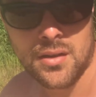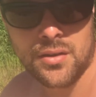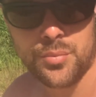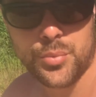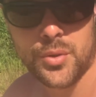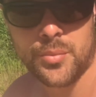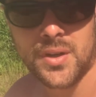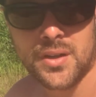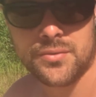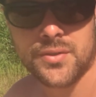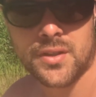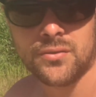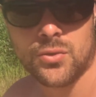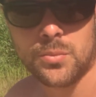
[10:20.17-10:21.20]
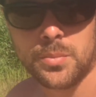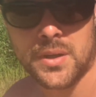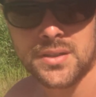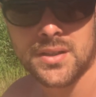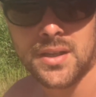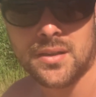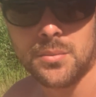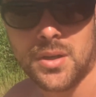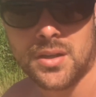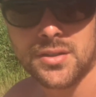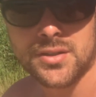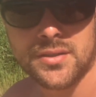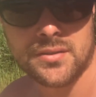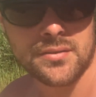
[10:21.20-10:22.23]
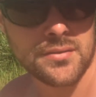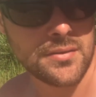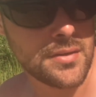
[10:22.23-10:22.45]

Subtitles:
I've put my left hand rod back down the margin.